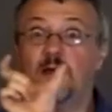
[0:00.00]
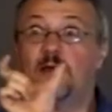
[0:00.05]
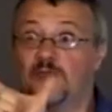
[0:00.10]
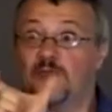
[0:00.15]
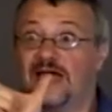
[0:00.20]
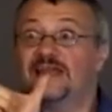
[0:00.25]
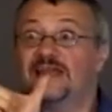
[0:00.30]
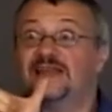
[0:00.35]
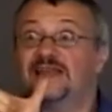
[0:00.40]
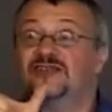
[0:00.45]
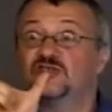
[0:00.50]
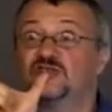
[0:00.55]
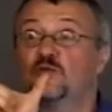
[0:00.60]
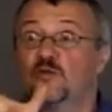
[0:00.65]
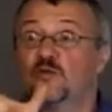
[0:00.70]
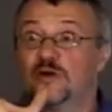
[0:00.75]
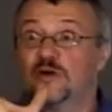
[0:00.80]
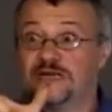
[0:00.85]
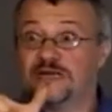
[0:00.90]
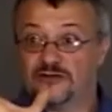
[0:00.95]
That is the
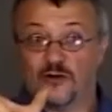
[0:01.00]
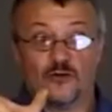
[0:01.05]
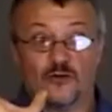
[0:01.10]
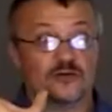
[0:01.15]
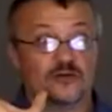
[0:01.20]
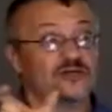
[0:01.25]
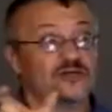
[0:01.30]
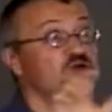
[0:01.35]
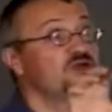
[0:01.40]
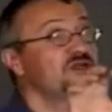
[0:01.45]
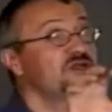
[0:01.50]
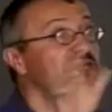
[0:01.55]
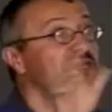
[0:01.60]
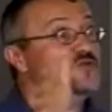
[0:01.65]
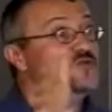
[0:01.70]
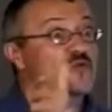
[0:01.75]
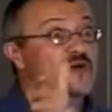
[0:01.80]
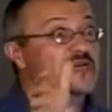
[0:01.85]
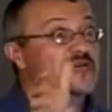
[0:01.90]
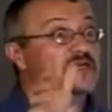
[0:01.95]
window, usually
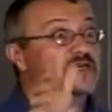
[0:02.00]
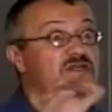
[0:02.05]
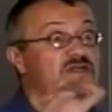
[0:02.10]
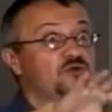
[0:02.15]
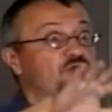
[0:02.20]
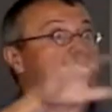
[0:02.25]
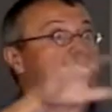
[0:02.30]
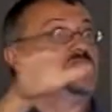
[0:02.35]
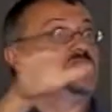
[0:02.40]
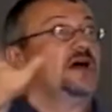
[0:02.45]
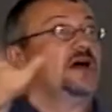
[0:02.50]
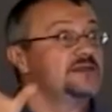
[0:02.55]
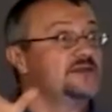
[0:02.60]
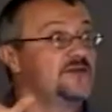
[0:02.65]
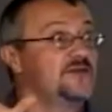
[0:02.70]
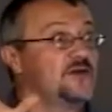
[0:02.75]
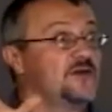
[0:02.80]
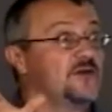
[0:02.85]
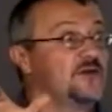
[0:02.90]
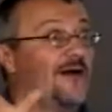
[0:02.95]
in weeks or size of
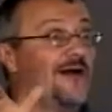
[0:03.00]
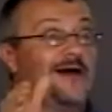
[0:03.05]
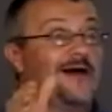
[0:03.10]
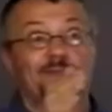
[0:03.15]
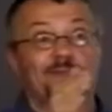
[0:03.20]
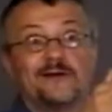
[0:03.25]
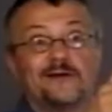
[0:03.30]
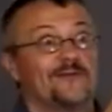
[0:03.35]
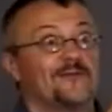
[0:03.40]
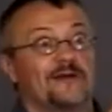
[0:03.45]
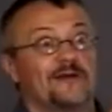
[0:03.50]
the crop, you know,